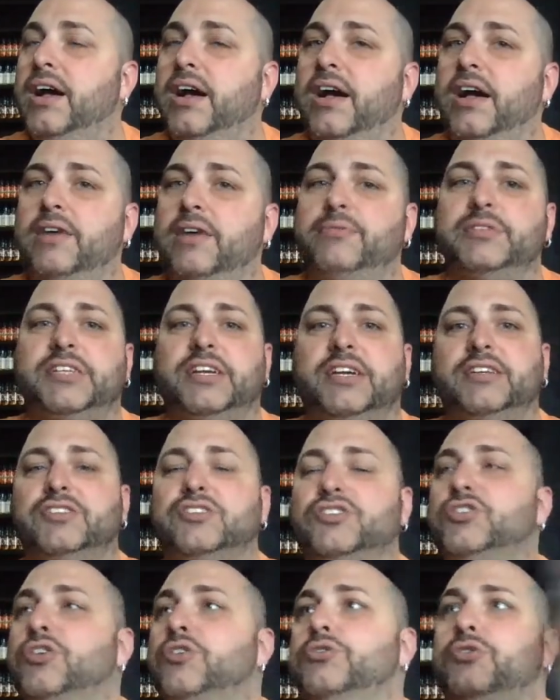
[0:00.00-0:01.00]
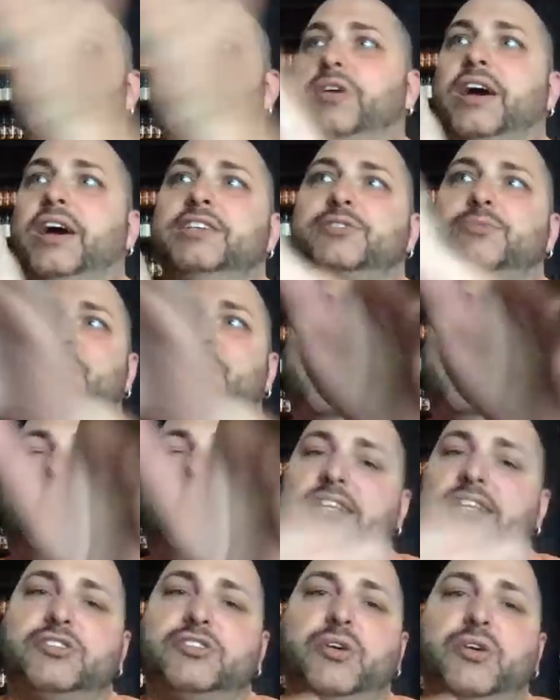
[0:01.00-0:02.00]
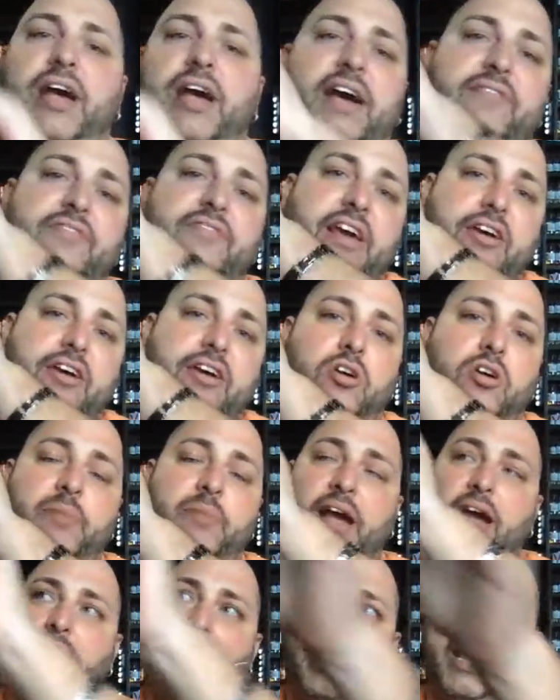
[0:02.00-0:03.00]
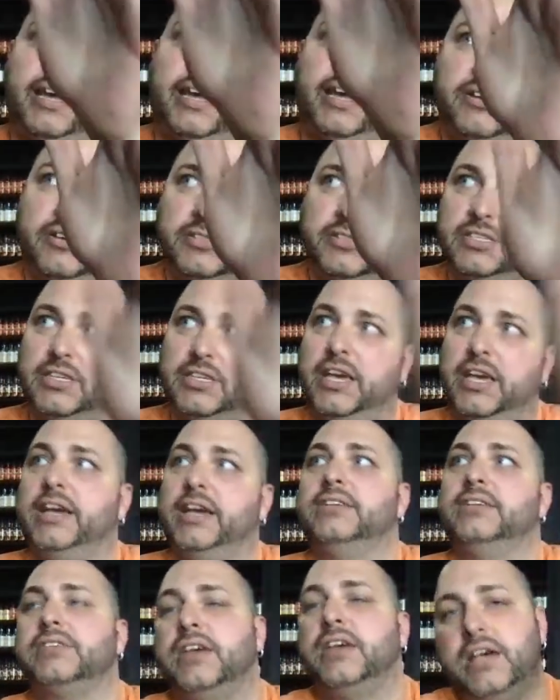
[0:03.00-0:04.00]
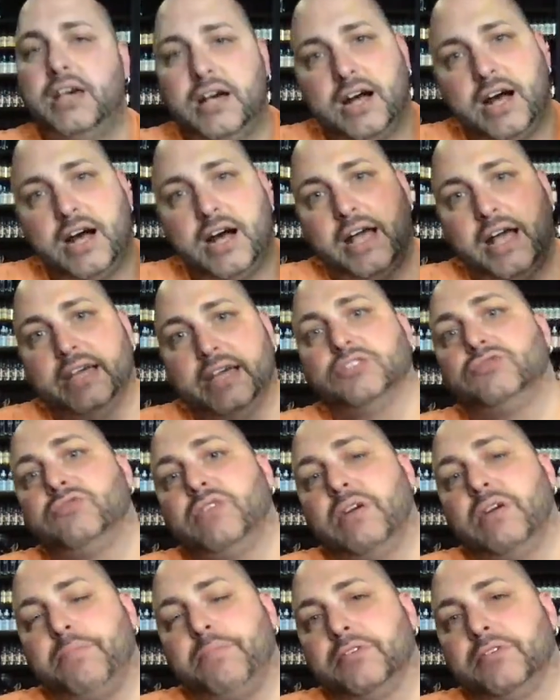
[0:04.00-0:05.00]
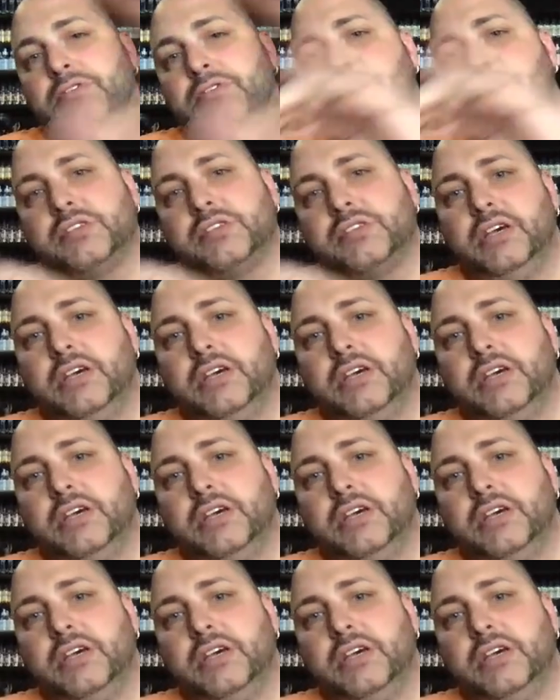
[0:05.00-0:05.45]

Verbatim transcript: I wish I could show you guys what I got. So I have like all my high end RTAs, high end drippers,